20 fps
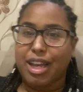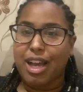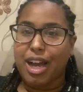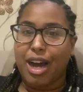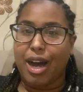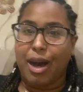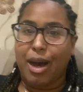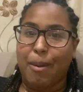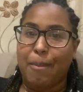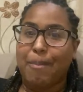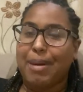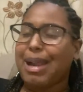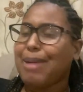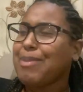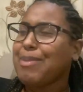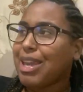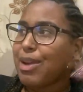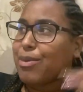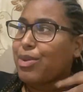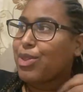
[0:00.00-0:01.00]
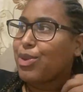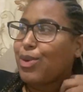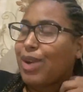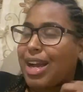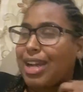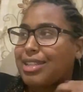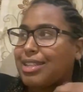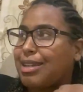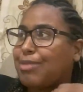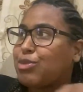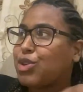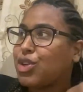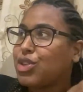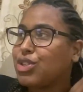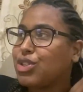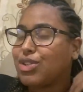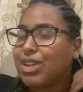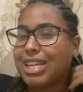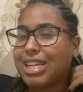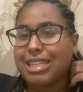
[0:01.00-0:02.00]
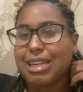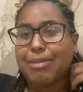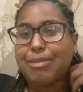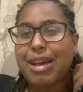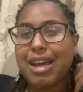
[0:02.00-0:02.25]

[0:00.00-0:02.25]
But I'm here with you guys and I'm talking to you guys and I'm